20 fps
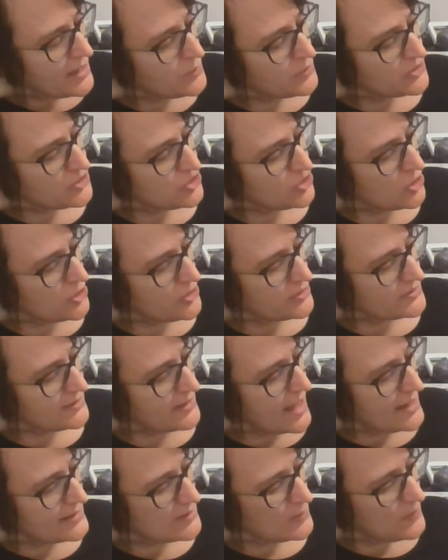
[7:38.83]
He was sure there's
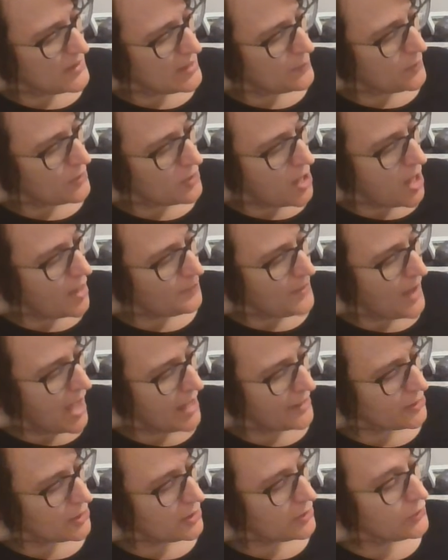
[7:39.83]
lots of people called
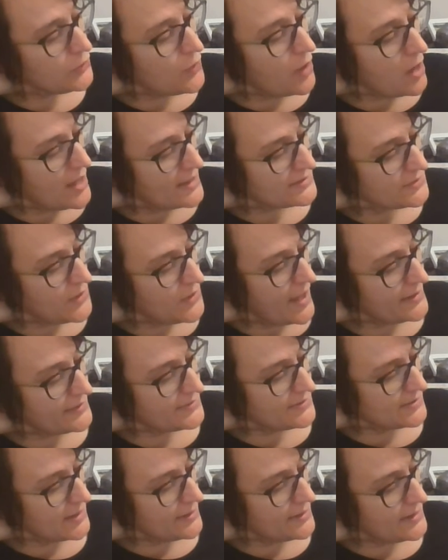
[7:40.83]
Potter who also had
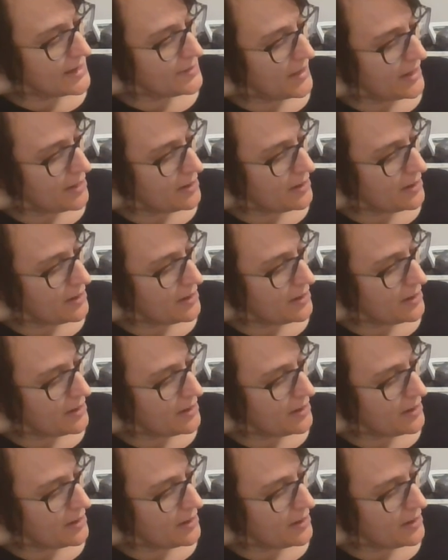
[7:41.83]
a son named